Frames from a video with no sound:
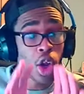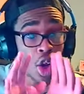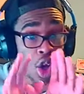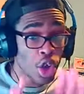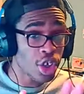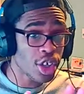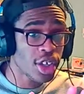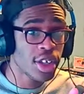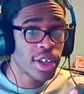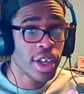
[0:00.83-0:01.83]
Look,
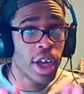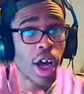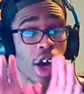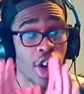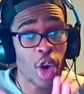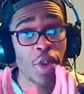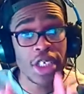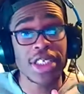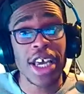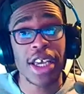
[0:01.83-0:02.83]
I know what
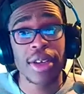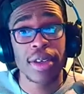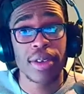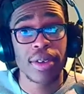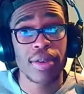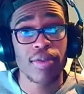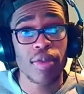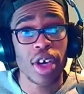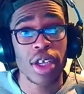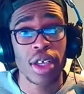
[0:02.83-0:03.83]
you're saying,
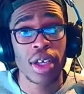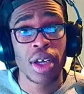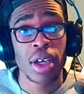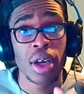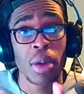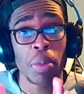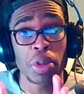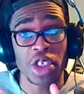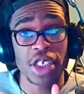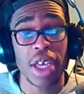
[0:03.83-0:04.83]
right?
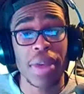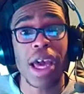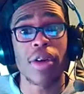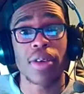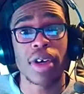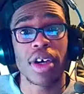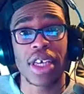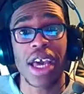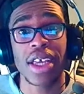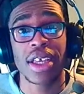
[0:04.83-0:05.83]
But just hear me out,
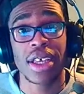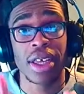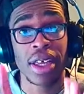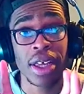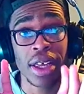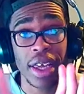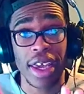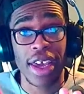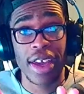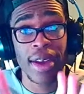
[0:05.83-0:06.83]
okay?
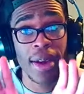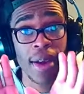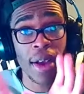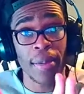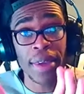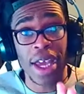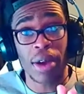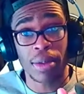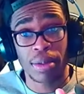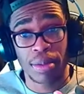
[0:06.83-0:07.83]
Hear me
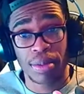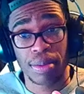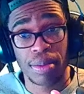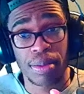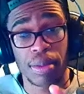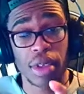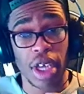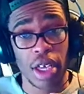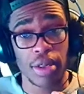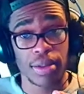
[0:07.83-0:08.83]
out, okay?